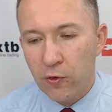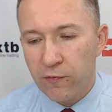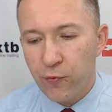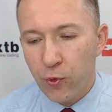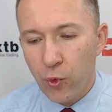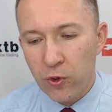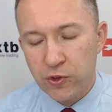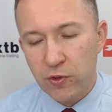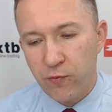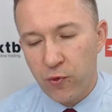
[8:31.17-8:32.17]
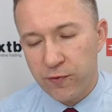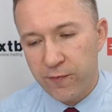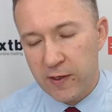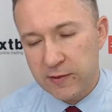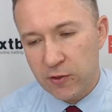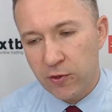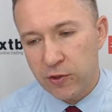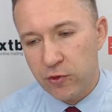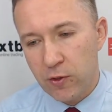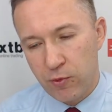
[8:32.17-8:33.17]
full watch of what Fed's going
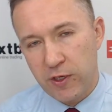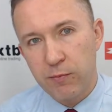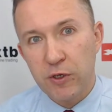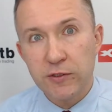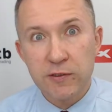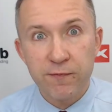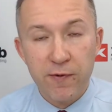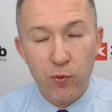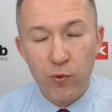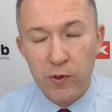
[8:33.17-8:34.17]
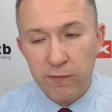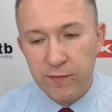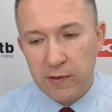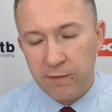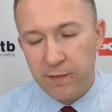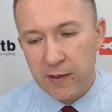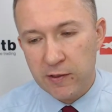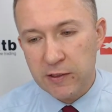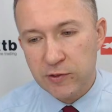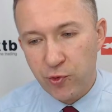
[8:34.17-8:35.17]
to communicate, because if the Fed
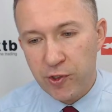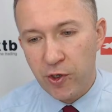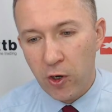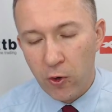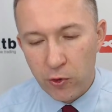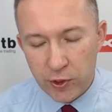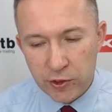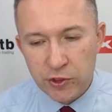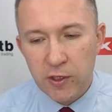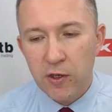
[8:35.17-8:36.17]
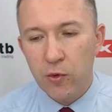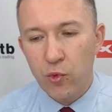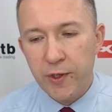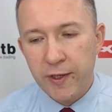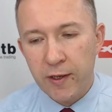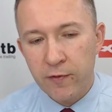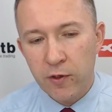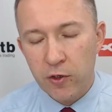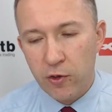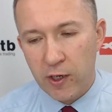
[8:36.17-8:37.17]
is really hawkish, we can
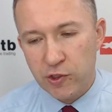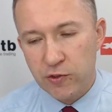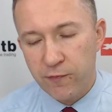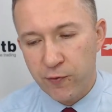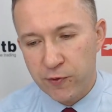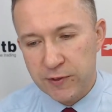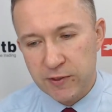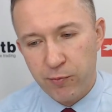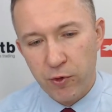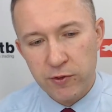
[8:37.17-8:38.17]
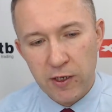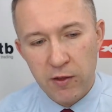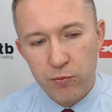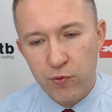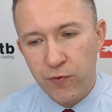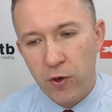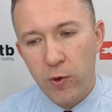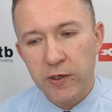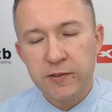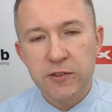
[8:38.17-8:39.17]
crash through this support and move
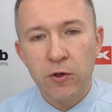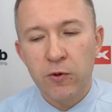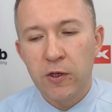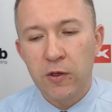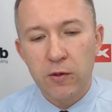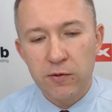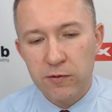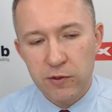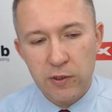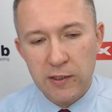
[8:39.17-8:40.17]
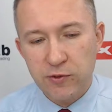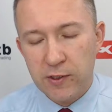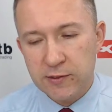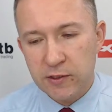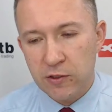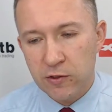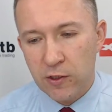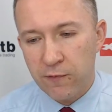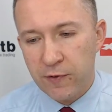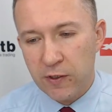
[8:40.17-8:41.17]
lower. So as you can see,
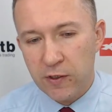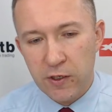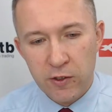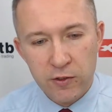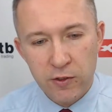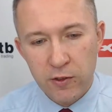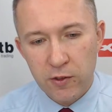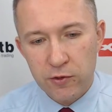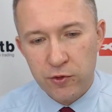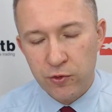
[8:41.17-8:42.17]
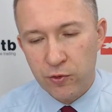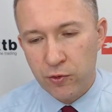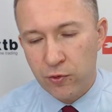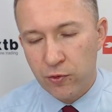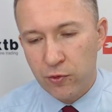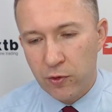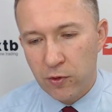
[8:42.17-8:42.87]
nothing here to